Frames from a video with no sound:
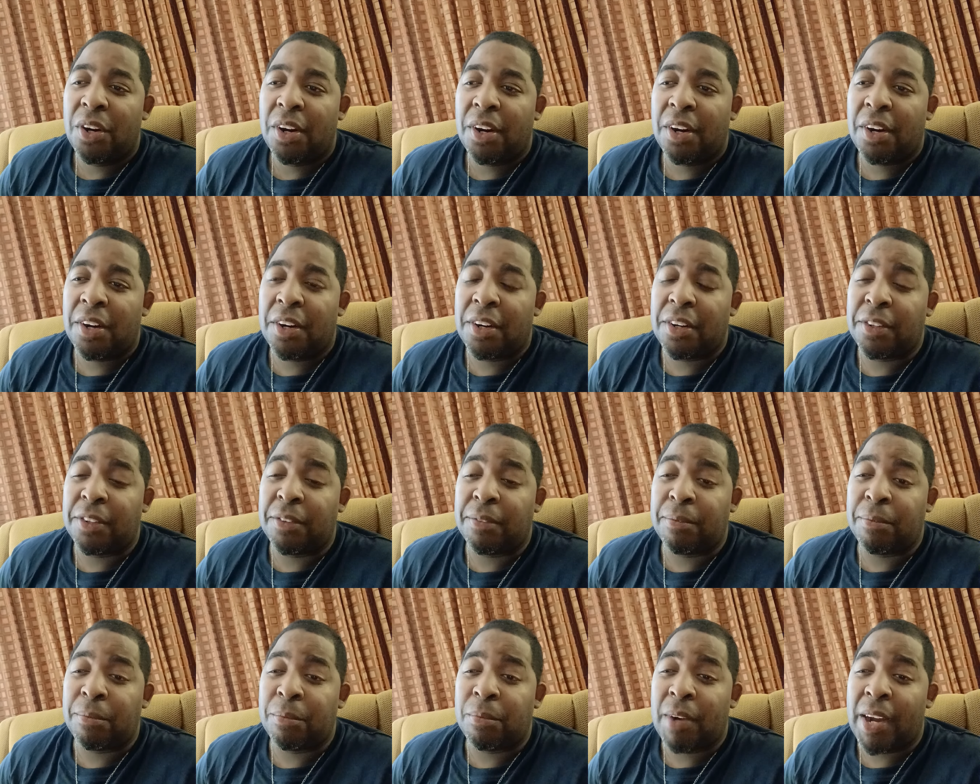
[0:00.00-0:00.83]

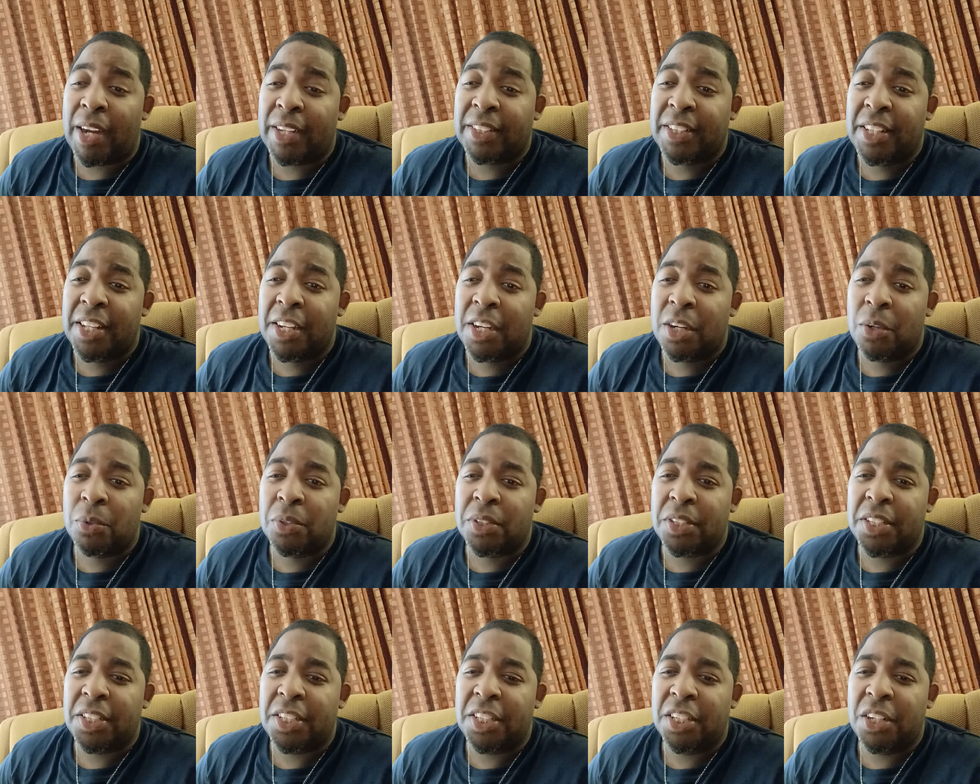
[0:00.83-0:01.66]
I think it
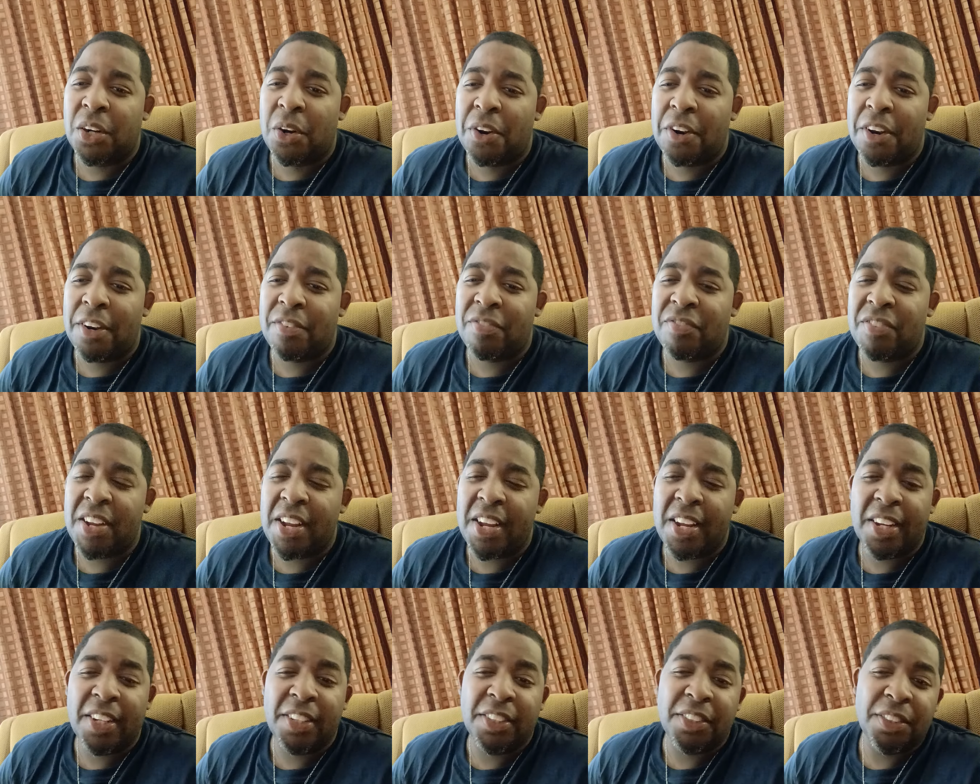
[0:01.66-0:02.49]
would hit on the
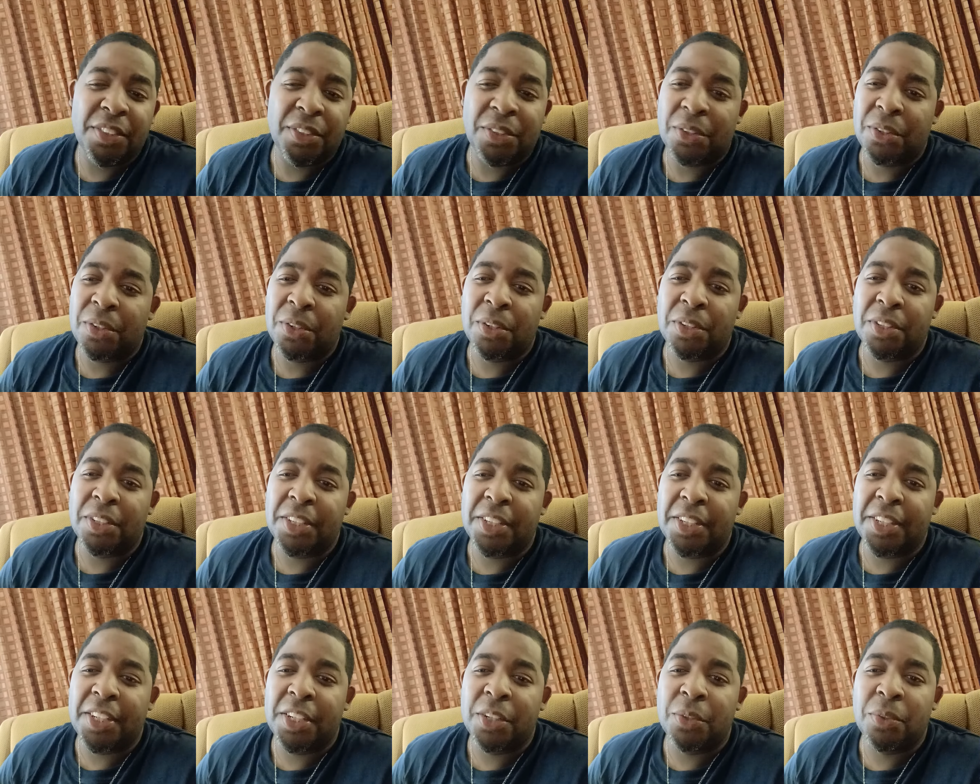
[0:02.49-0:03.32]
fan, or
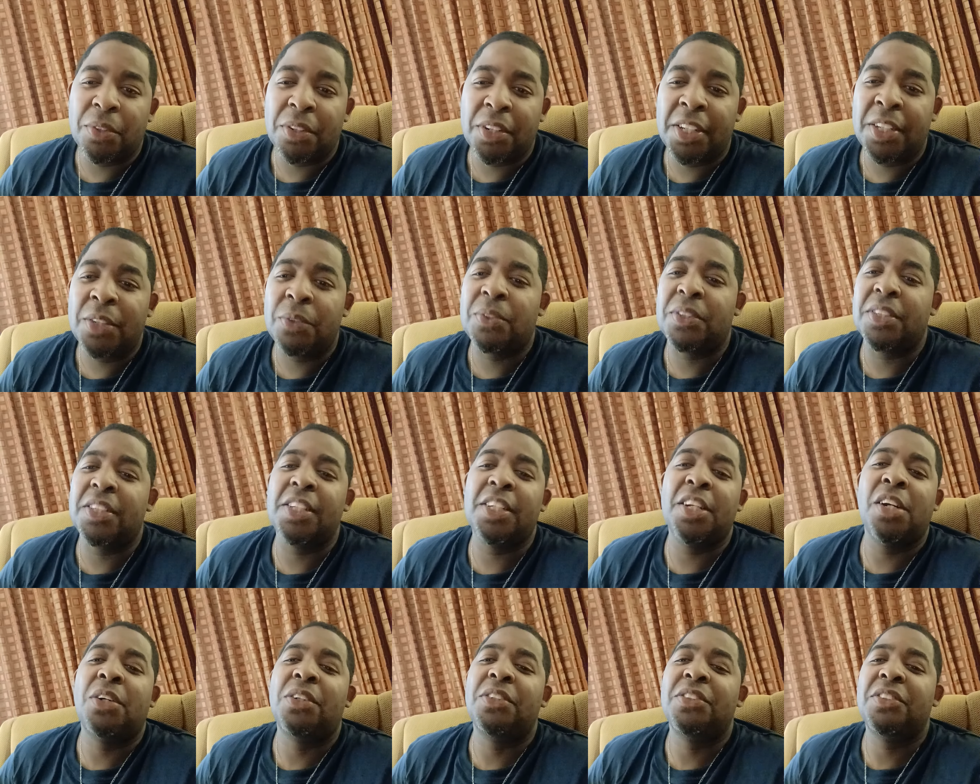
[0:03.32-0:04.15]
it would
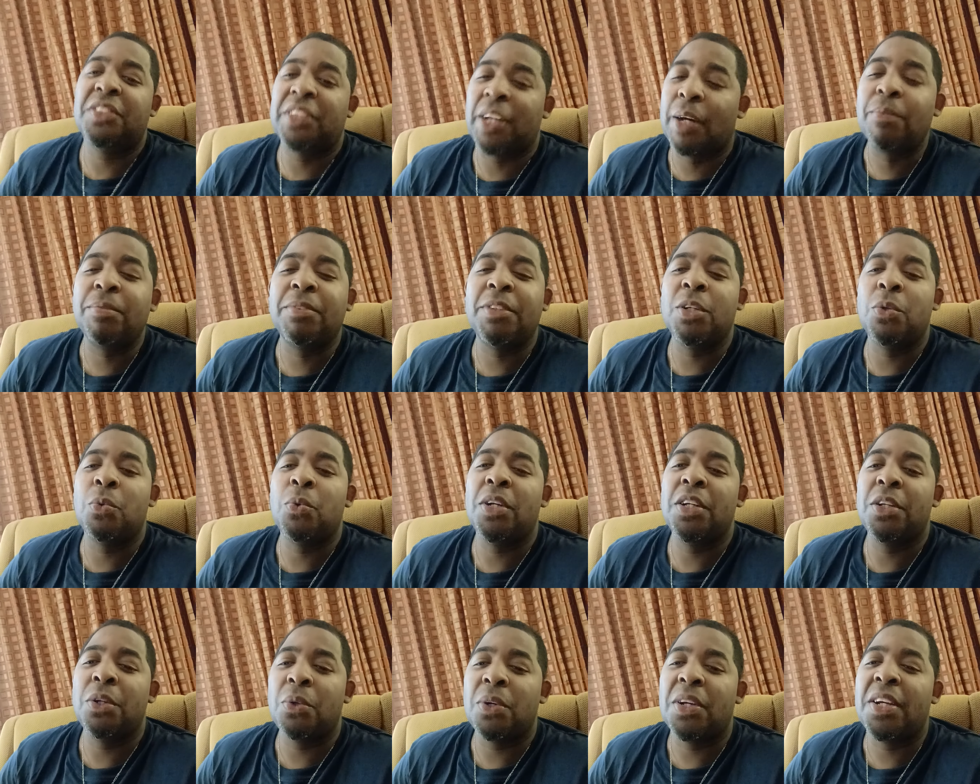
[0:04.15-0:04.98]
hit on something
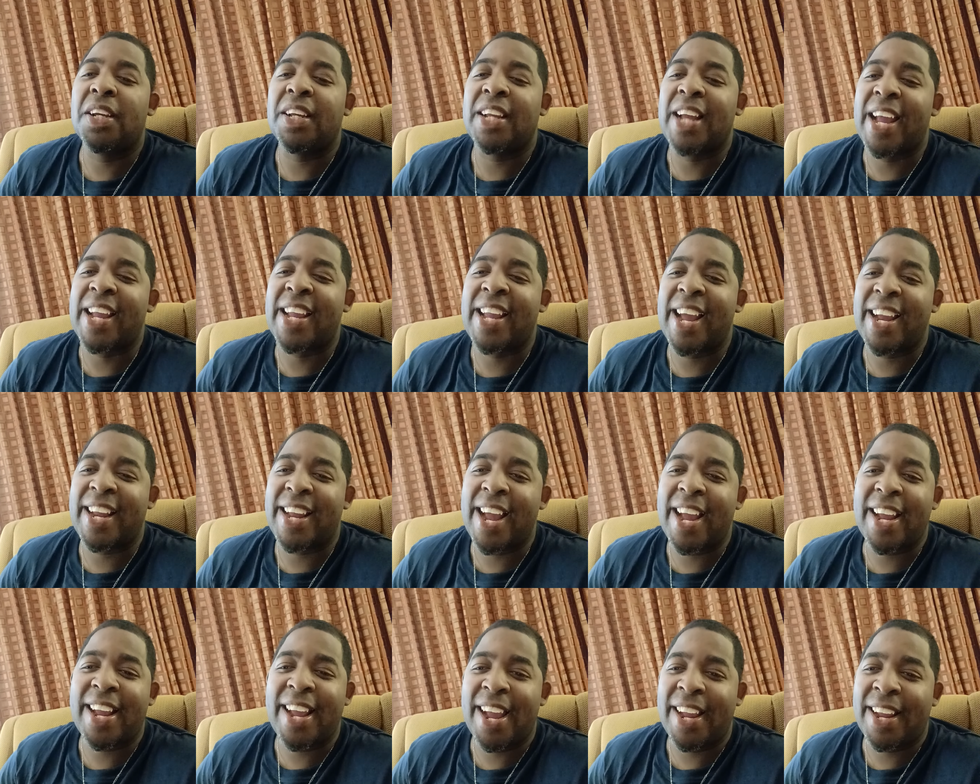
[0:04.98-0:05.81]
where you hit. Cack, cack,
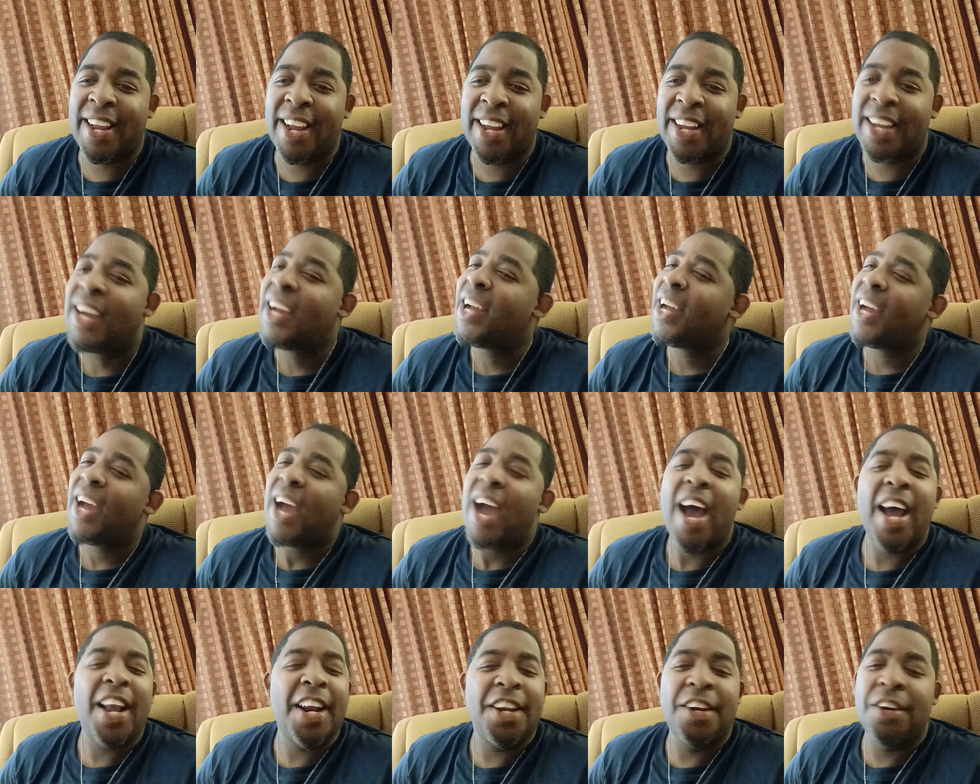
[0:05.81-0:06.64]
cack, cack, cack.
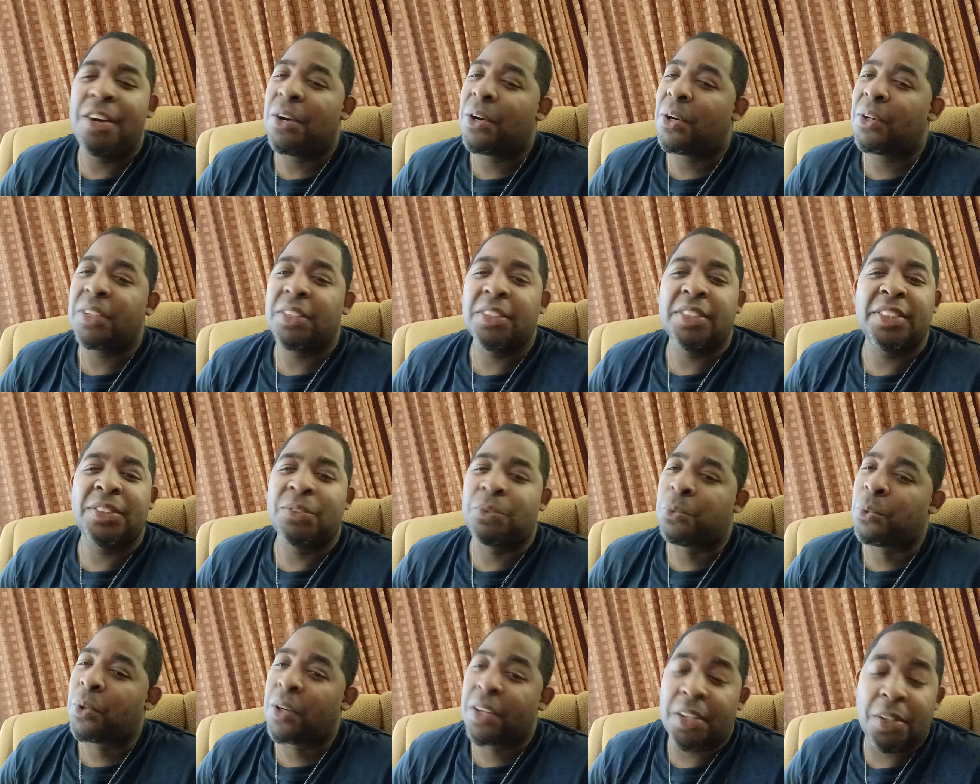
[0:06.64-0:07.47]
I didn't know
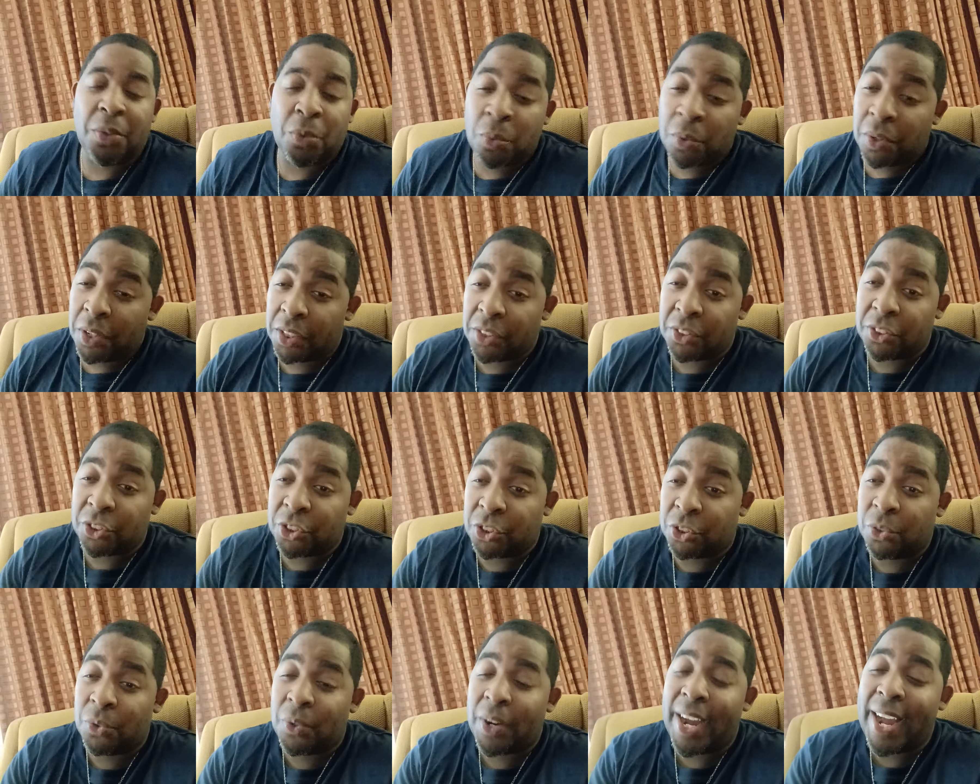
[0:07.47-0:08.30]
what it was,
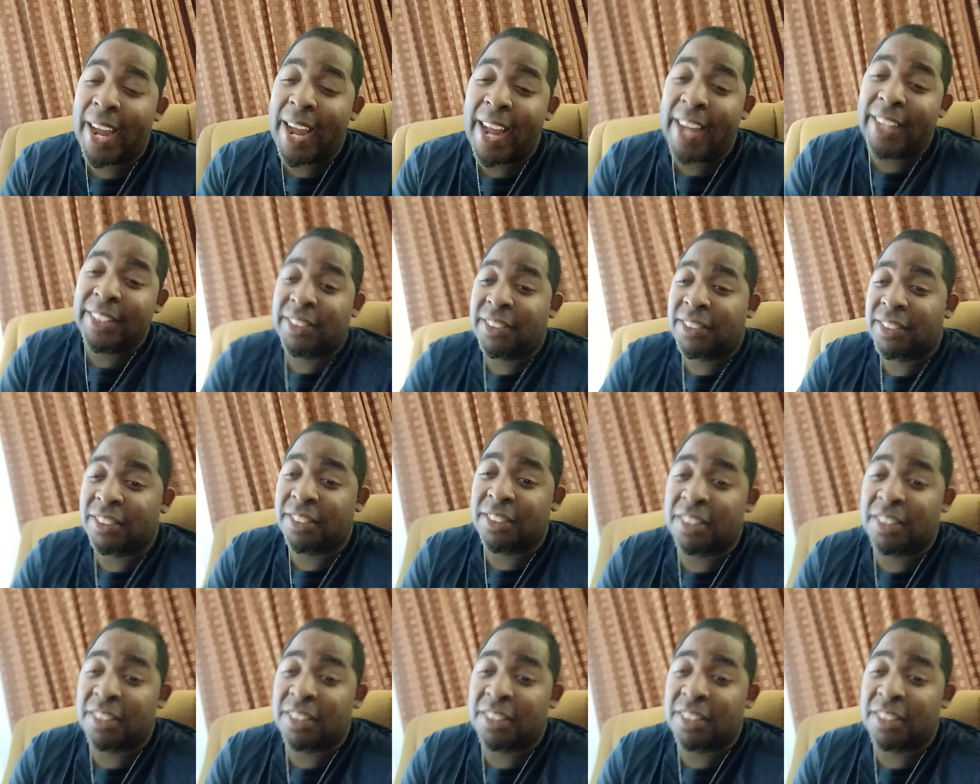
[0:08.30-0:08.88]
so I had